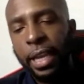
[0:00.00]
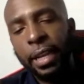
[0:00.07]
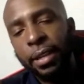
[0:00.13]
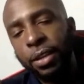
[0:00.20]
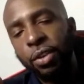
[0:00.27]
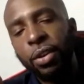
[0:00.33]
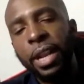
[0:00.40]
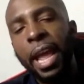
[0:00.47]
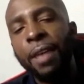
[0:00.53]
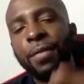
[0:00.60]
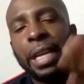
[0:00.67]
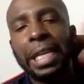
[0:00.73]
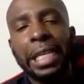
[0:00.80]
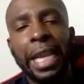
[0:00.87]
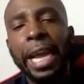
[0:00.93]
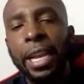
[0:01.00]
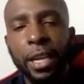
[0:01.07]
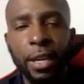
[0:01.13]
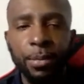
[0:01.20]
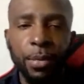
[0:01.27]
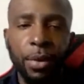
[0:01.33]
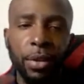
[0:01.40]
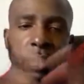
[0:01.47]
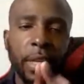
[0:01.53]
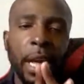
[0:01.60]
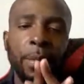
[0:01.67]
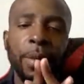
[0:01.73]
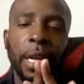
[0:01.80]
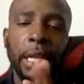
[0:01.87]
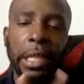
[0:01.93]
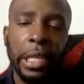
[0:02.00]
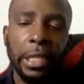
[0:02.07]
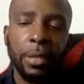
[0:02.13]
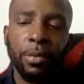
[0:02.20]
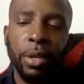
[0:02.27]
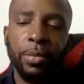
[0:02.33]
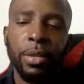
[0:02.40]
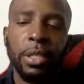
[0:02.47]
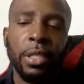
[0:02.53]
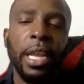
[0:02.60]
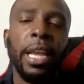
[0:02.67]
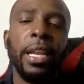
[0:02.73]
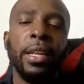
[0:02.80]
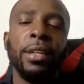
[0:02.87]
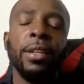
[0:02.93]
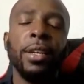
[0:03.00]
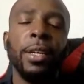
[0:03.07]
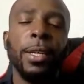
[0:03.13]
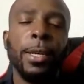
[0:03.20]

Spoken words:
Then you can have an addendum on top of that lease, pretty much stating